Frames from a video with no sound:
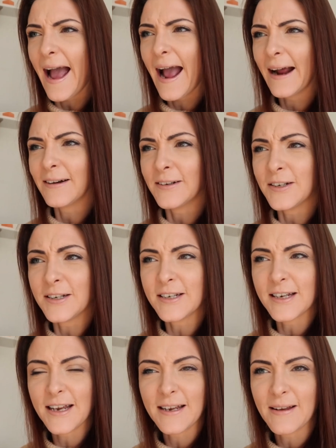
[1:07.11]

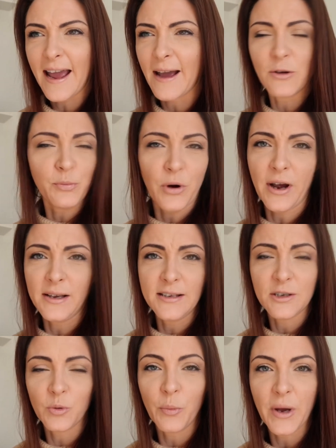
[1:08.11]
And house
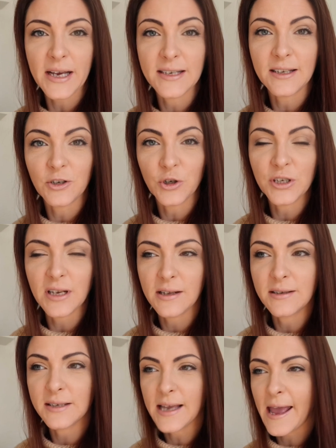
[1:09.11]
prices were basically just
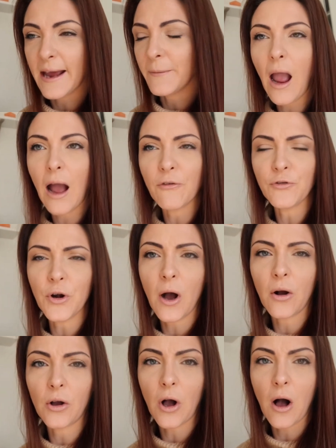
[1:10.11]
insane. I've
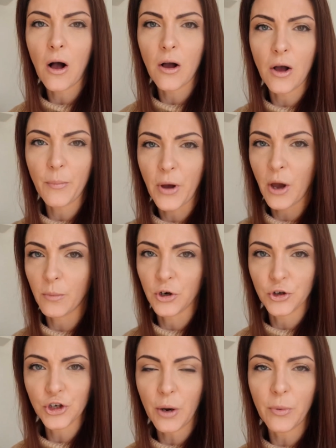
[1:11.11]
not got a
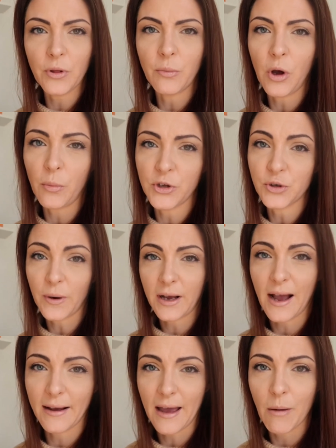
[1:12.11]
permanent job at the moment, so I
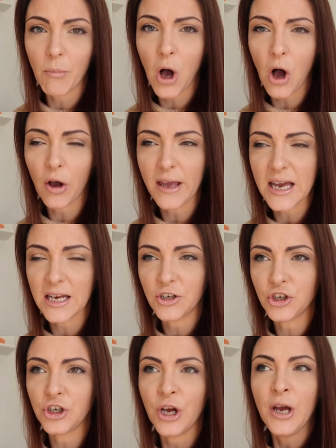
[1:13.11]
can't get a
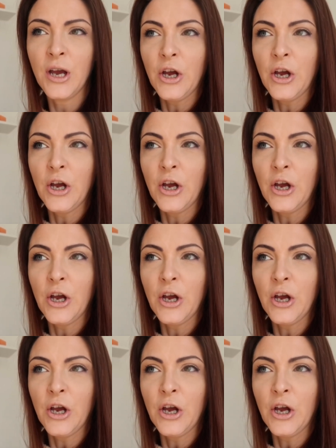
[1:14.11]
mortgage.